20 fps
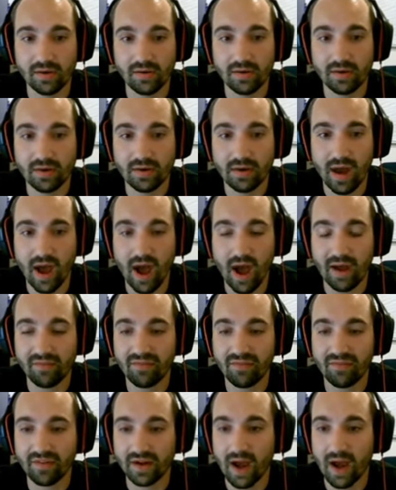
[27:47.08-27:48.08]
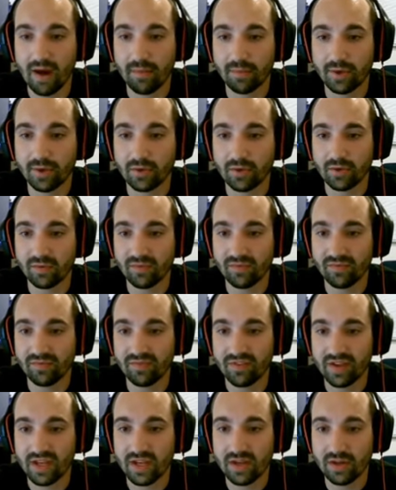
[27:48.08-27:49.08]
not phenomenal
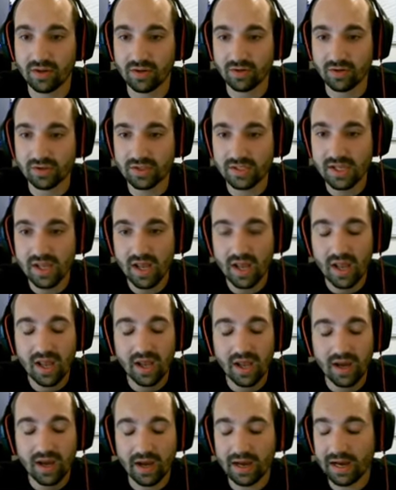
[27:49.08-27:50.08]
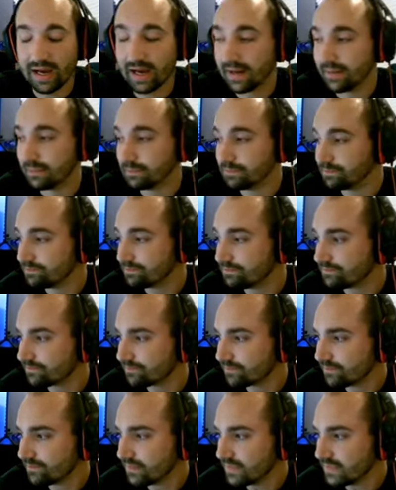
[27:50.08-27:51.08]
vehicles,
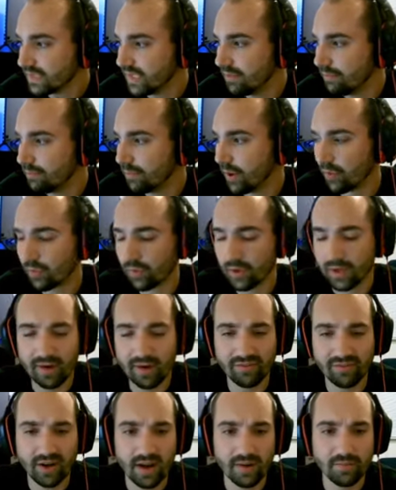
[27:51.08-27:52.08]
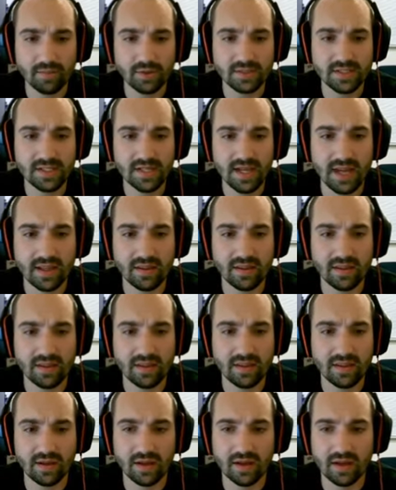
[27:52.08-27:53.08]
but were never able to get
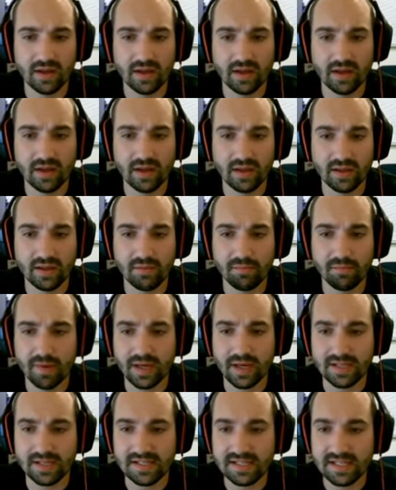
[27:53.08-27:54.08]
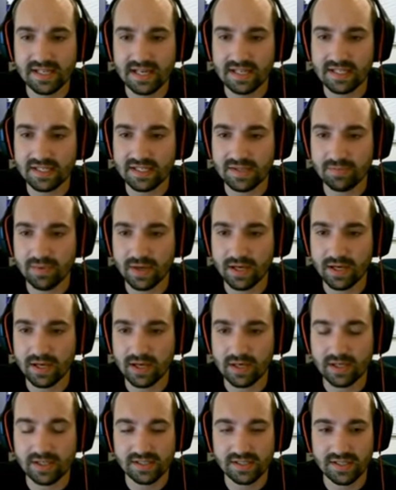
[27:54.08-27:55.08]
the big seats
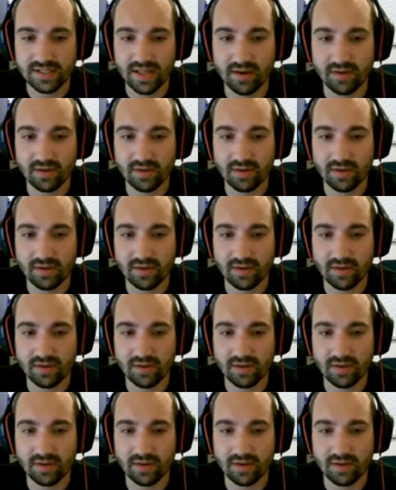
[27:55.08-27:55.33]
because the